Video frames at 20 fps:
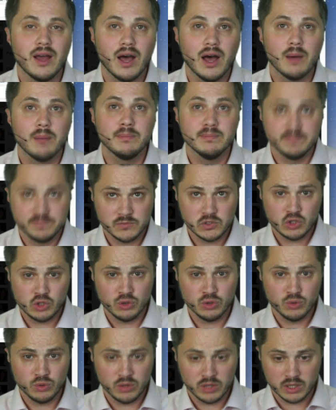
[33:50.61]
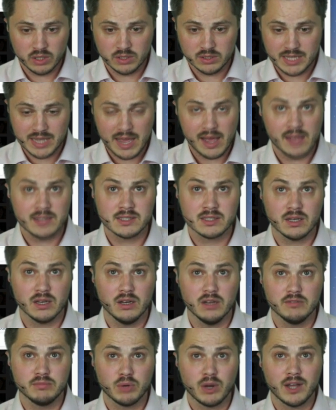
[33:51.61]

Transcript: up to the task of